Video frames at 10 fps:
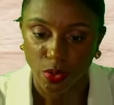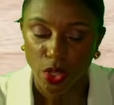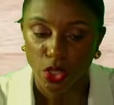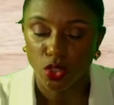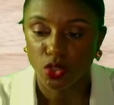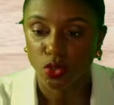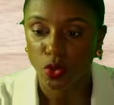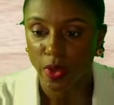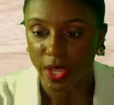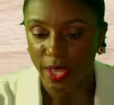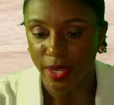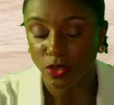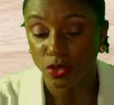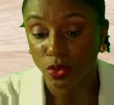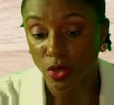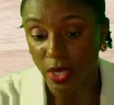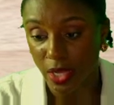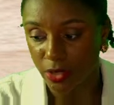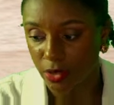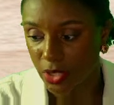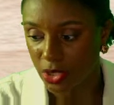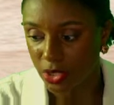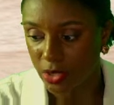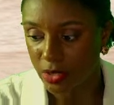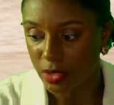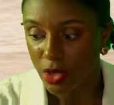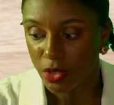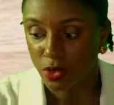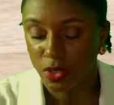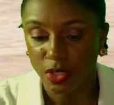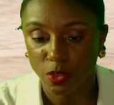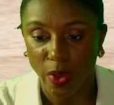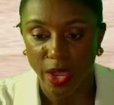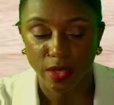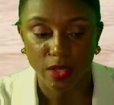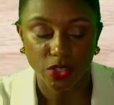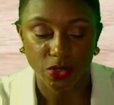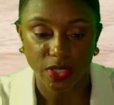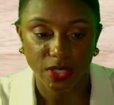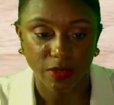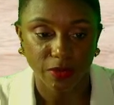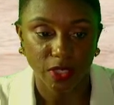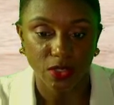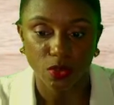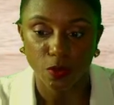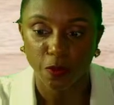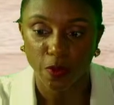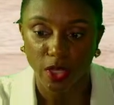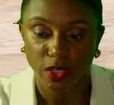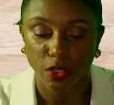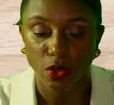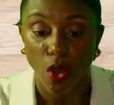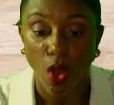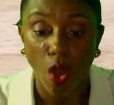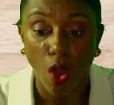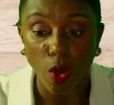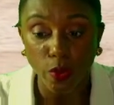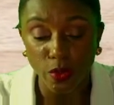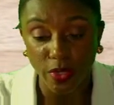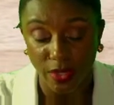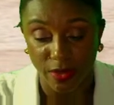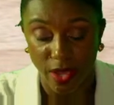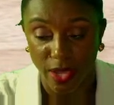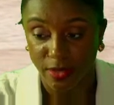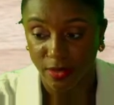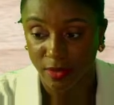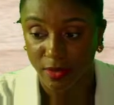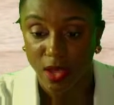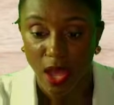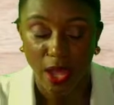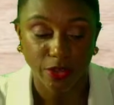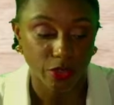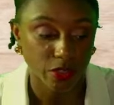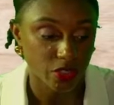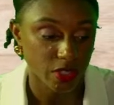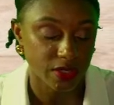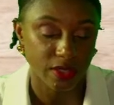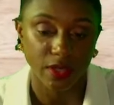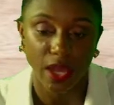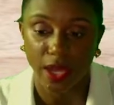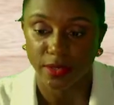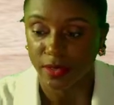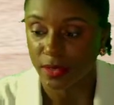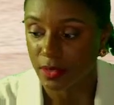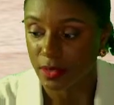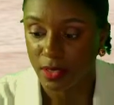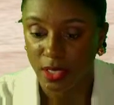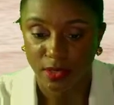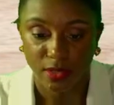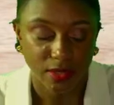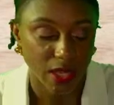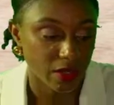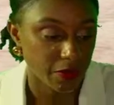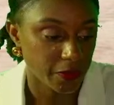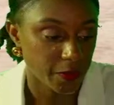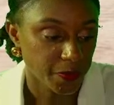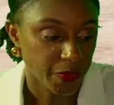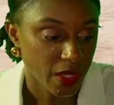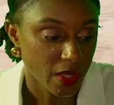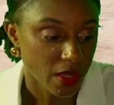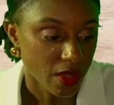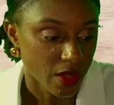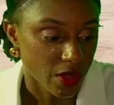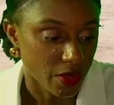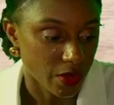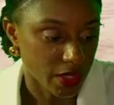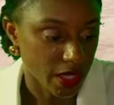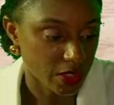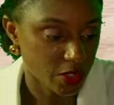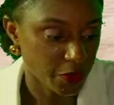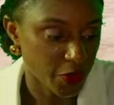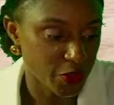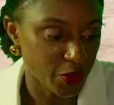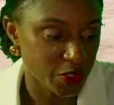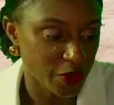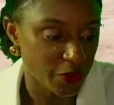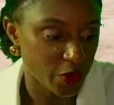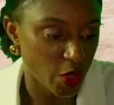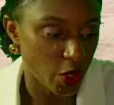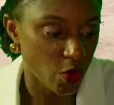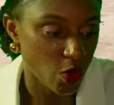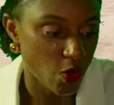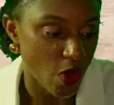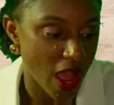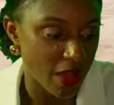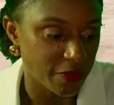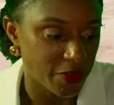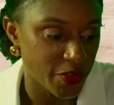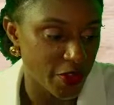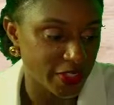you should go ahead and do your calculations. So this is why I urge you this evening to focus on how you get the answer and not just the answer itself. Okay, so for those of you all who have not